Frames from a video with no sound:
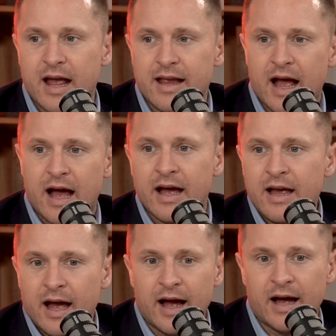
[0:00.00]
a
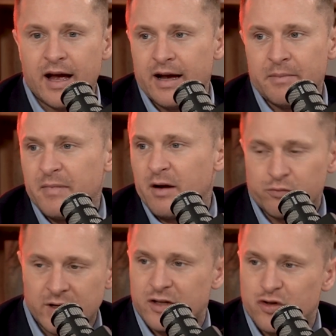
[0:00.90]

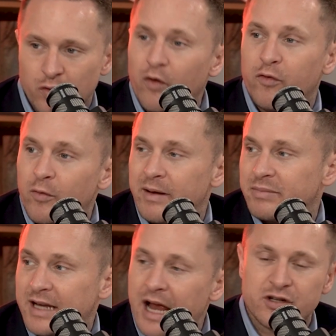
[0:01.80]
really short form
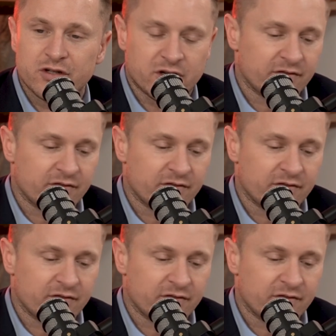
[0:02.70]
application.